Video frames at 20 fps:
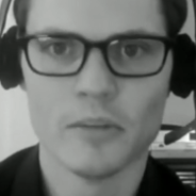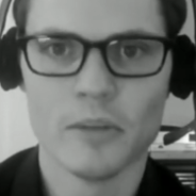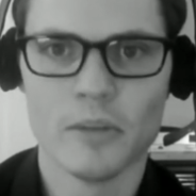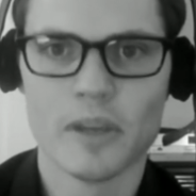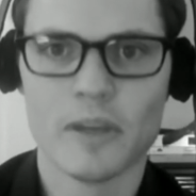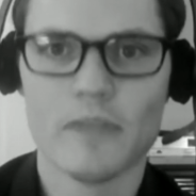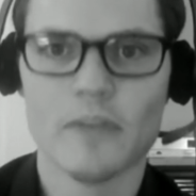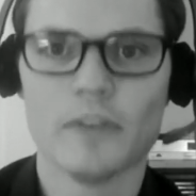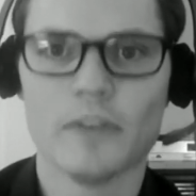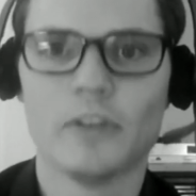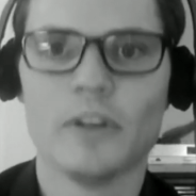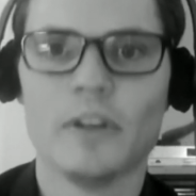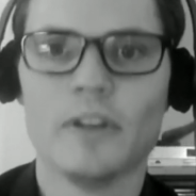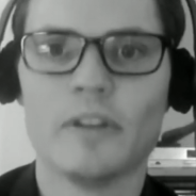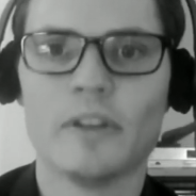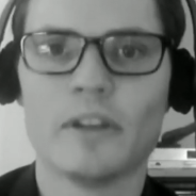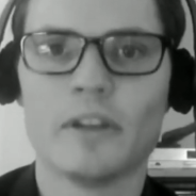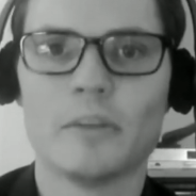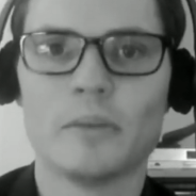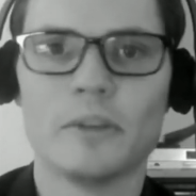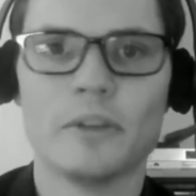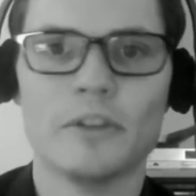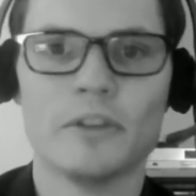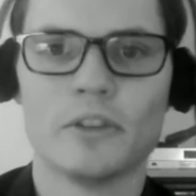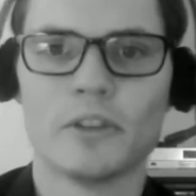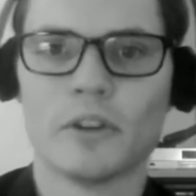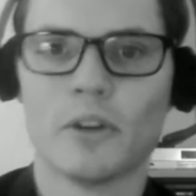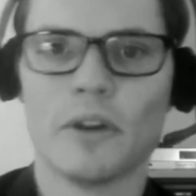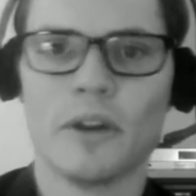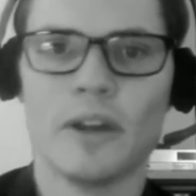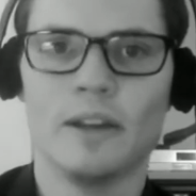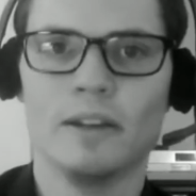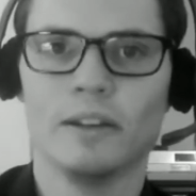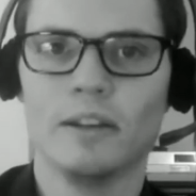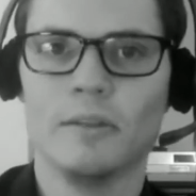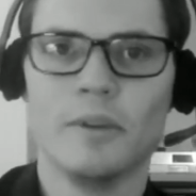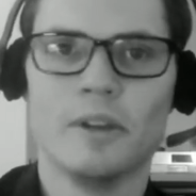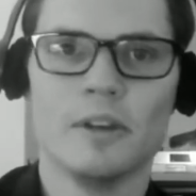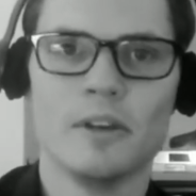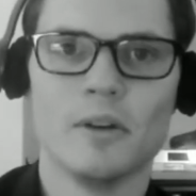Mickey, if you see anything, please just go ahead and
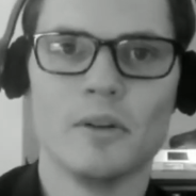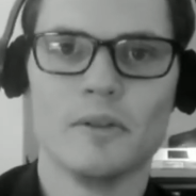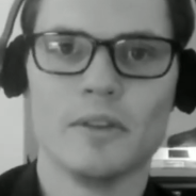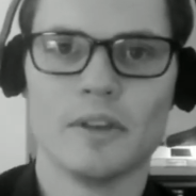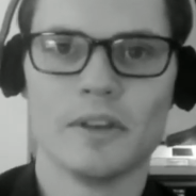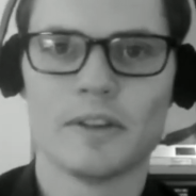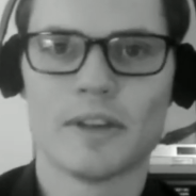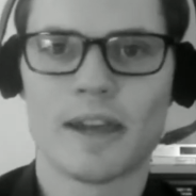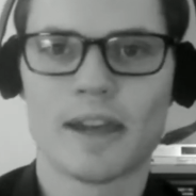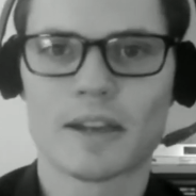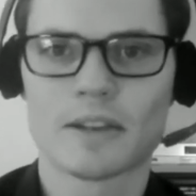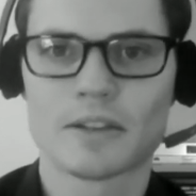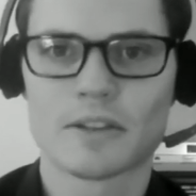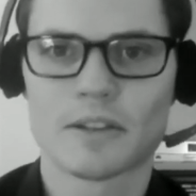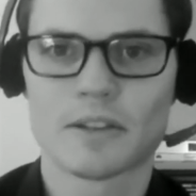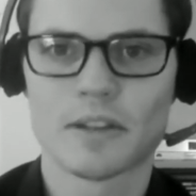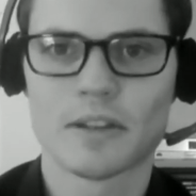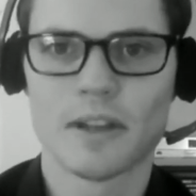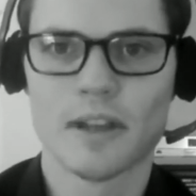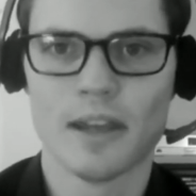leave me a note in the text,